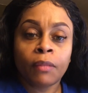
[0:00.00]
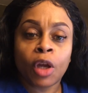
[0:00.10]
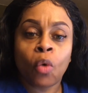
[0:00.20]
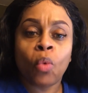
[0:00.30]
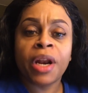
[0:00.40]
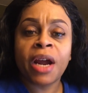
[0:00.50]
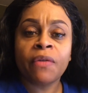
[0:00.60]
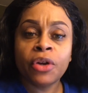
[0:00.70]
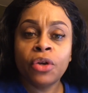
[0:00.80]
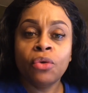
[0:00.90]

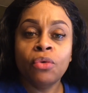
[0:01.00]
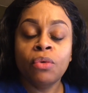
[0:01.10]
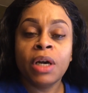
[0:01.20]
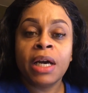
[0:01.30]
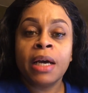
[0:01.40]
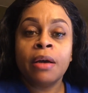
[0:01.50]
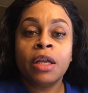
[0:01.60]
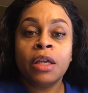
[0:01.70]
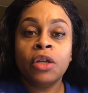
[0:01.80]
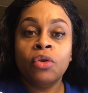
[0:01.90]
whatever you
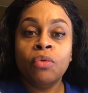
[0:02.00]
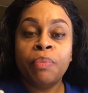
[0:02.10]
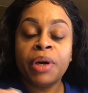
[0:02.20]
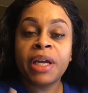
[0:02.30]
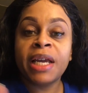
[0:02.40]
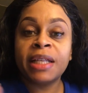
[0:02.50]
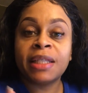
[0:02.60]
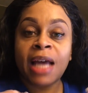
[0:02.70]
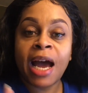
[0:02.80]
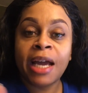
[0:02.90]
put
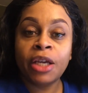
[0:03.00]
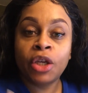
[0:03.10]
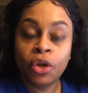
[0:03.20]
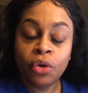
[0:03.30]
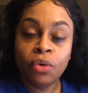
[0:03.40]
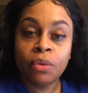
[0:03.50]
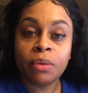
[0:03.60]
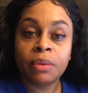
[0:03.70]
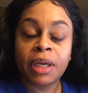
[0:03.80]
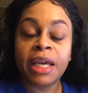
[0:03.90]
inside you
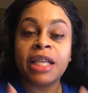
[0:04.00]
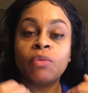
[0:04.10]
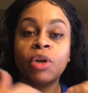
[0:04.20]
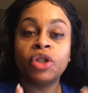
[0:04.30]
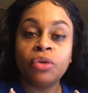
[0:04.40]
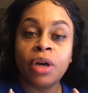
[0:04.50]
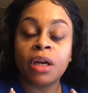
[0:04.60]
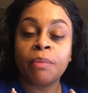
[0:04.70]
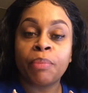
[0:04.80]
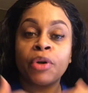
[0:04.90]
is what you're going
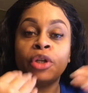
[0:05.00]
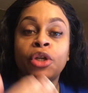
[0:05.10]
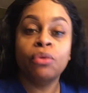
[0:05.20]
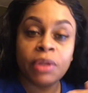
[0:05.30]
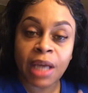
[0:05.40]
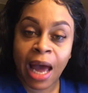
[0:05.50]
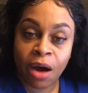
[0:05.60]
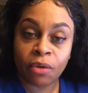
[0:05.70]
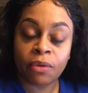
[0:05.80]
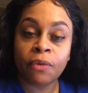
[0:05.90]
to produce
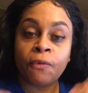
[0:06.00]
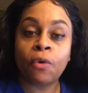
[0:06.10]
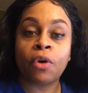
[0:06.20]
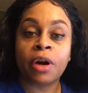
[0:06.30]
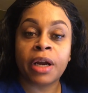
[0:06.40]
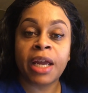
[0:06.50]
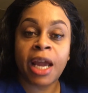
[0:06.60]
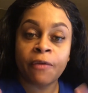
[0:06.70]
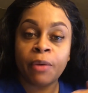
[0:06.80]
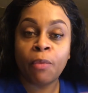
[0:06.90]
out for
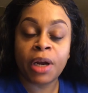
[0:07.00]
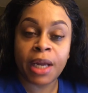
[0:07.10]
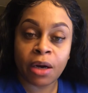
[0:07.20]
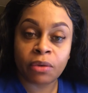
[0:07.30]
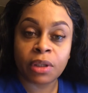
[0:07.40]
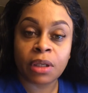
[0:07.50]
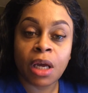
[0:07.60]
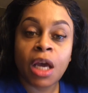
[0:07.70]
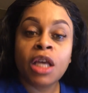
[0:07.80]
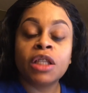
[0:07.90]
everyone else.
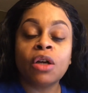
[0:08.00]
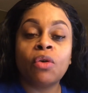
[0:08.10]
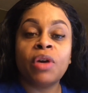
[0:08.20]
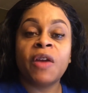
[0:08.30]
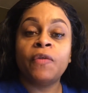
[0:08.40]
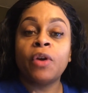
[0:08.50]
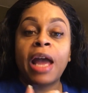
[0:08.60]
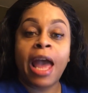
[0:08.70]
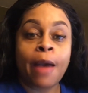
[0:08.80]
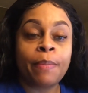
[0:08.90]
So if you're
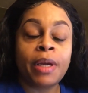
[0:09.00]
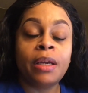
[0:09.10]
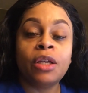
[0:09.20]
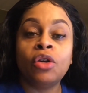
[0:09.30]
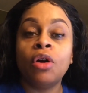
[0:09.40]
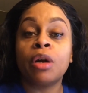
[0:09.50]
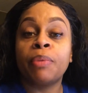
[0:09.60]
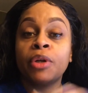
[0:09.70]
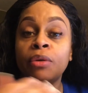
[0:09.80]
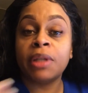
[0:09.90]
happy, you're going to
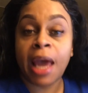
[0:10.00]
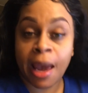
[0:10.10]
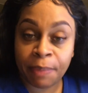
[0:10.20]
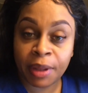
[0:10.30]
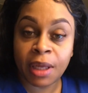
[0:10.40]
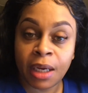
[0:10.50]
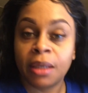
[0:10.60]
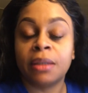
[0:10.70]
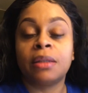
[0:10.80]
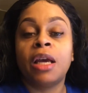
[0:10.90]
produce happy
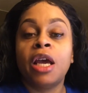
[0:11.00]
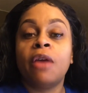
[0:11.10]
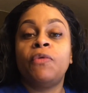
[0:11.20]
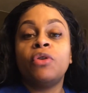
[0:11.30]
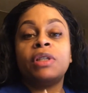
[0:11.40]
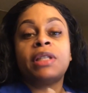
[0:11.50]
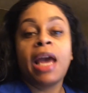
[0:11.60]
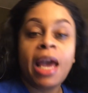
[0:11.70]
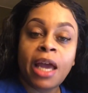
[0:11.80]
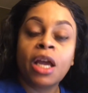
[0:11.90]
things. If you're
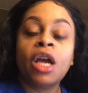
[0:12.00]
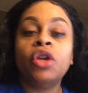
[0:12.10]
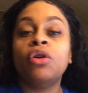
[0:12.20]
sad, you're going